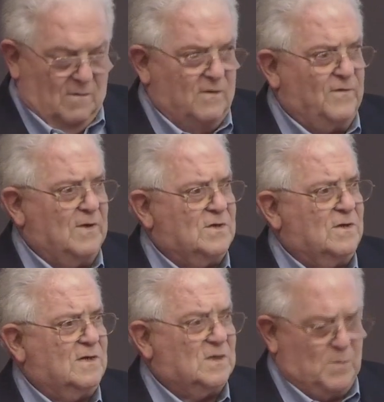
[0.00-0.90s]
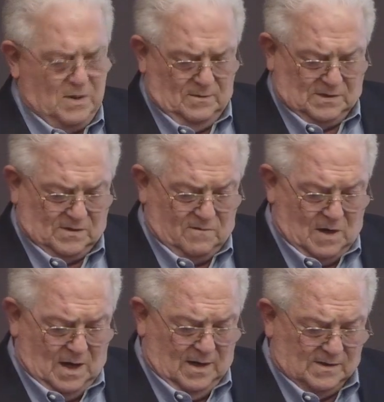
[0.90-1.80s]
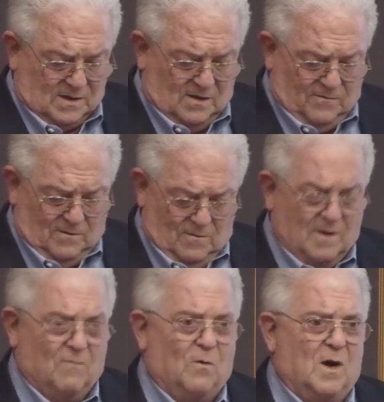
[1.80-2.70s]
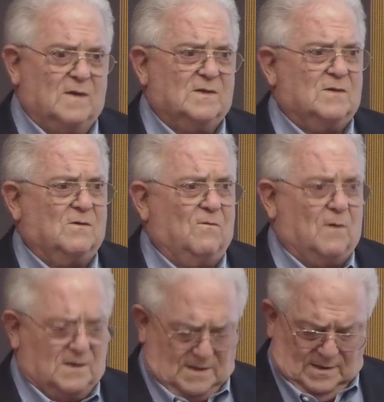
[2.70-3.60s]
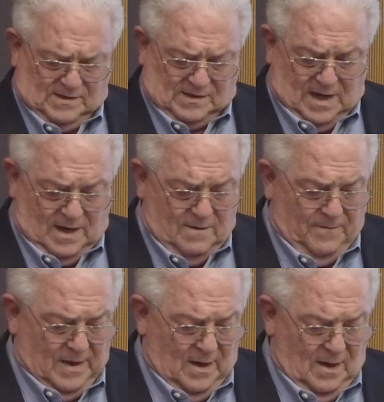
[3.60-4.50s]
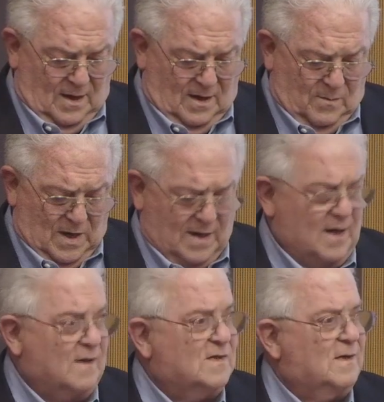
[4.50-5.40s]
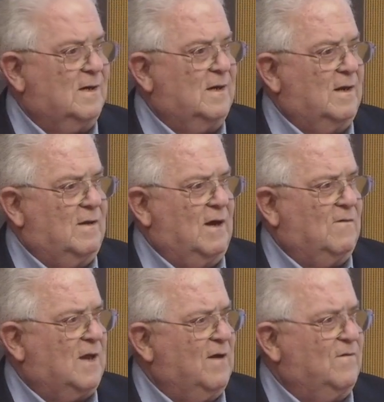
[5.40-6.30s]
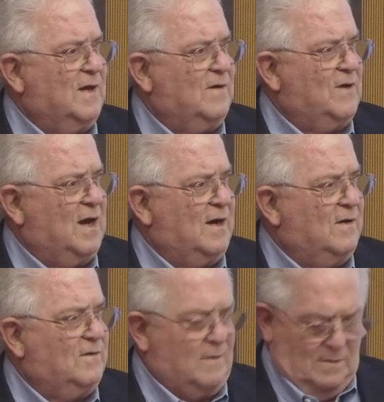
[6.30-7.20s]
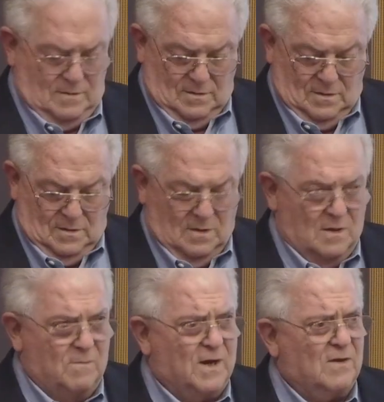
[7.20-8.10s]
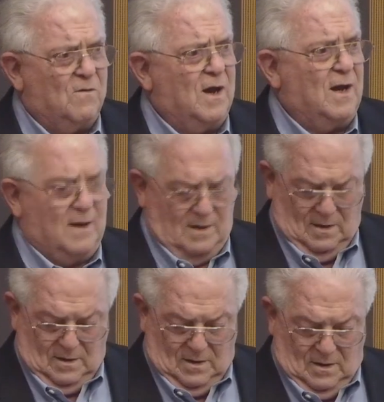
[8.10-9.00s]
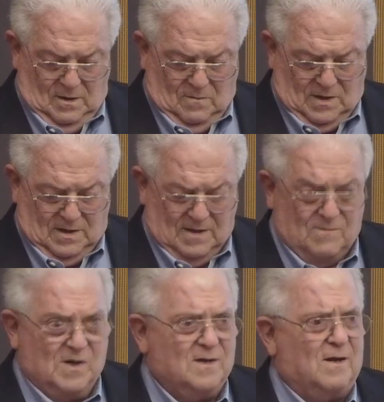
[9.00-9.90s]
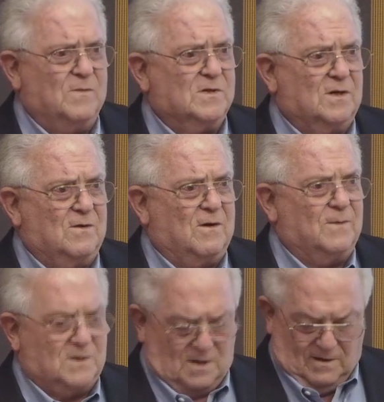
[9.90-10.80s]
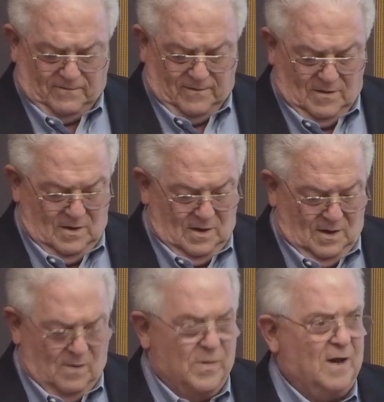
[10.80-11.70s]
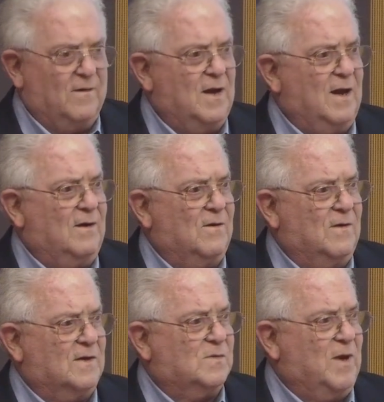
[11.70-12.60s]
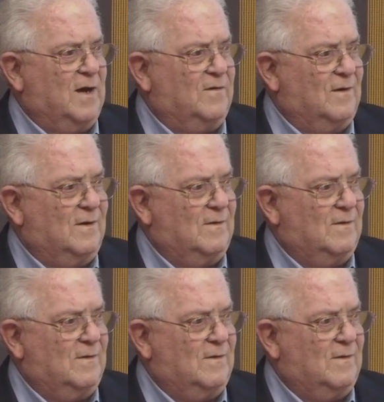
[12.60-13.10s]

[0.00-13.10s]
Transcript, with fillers: When future disputes arise over what was or wasn't said in meetings, they will have the advantage. And by the way, what did we tell Mr. Gorbachev about NATO expansion?